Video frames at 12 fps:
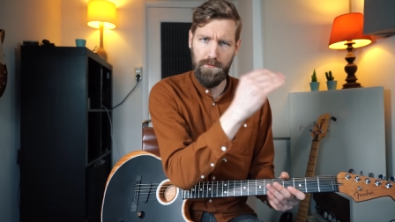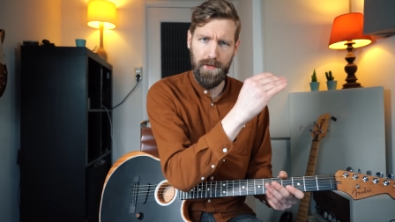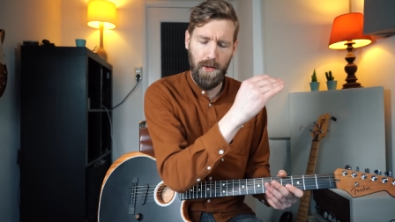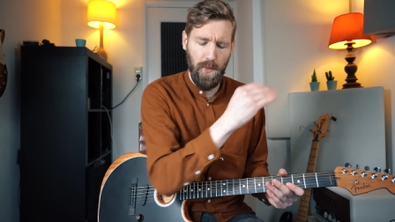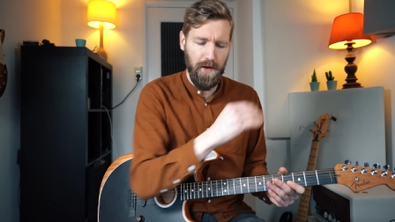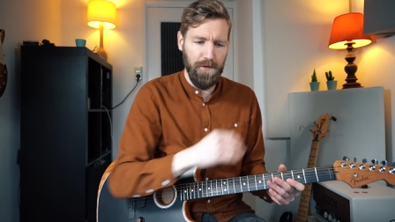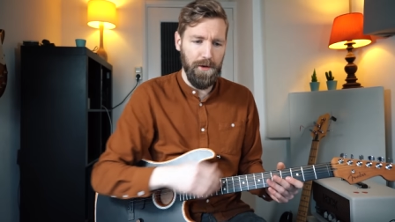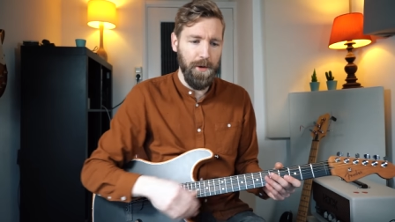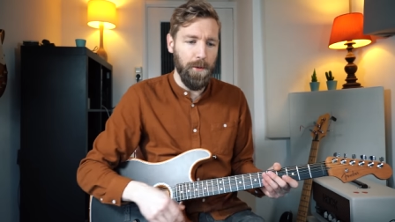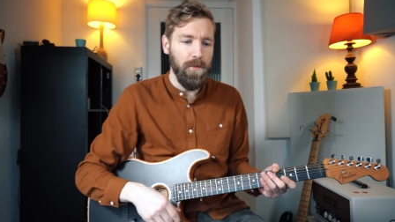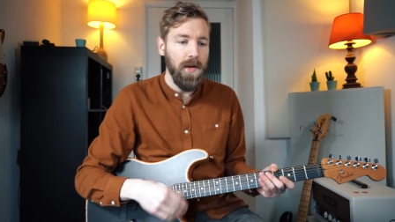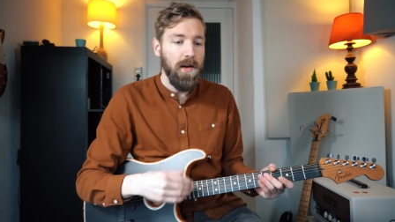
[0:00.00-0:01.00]
That way for
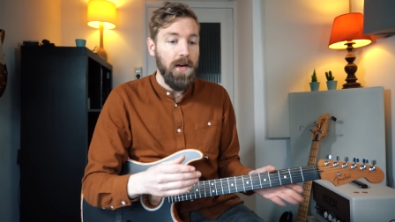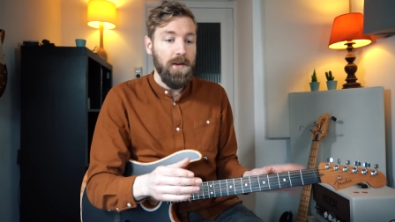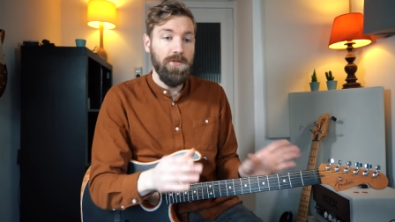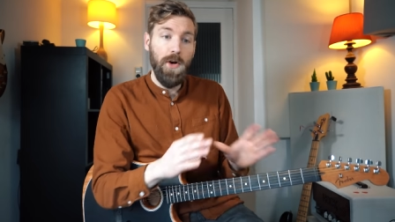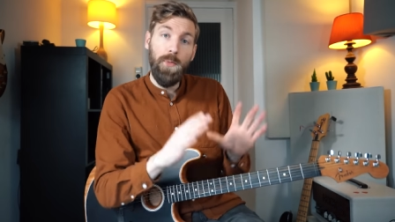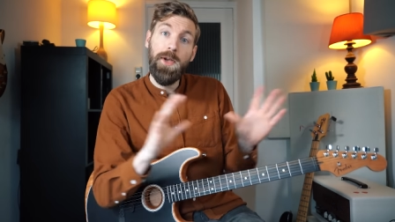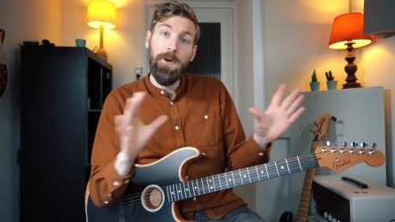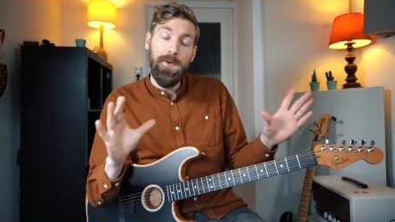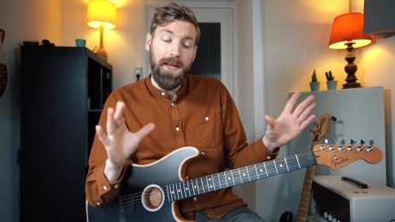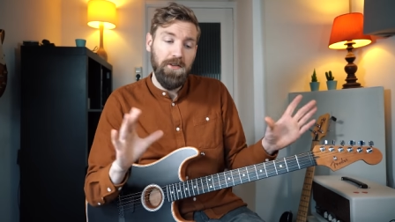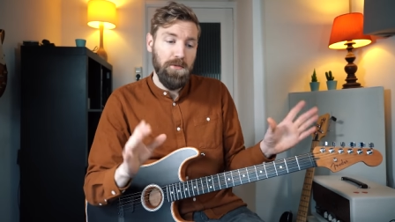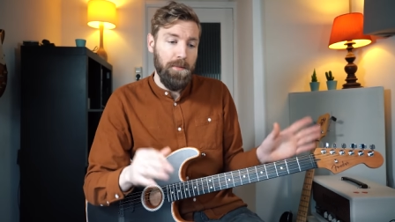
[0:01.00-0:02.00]
you. So we
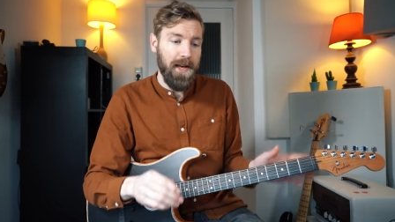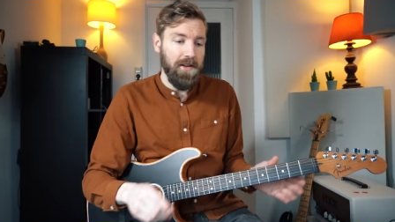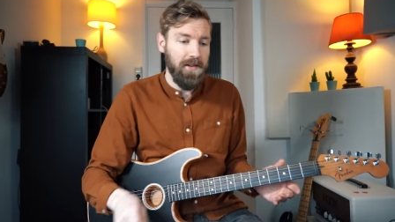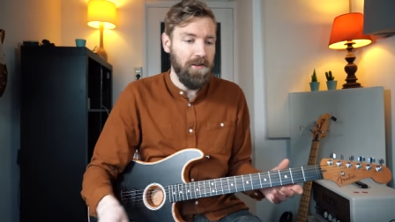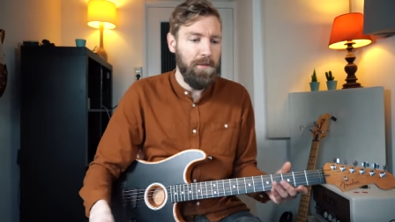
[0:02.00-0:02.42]
create space.